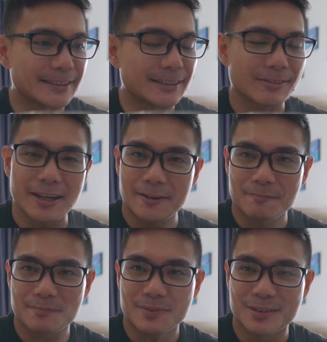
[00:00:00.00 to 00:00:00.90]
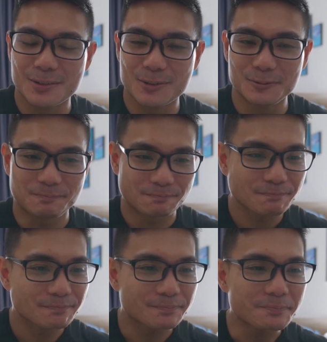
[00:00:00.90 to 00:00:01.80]
Okay, so
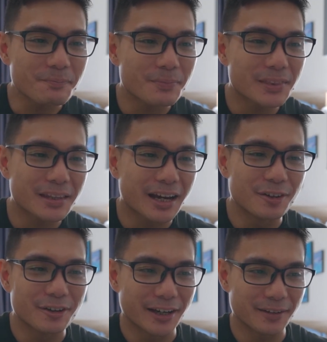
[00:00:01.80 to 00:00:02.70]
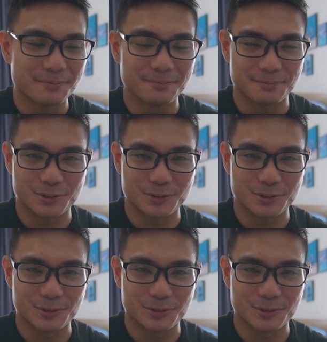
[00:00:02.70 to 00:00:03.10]
I know I have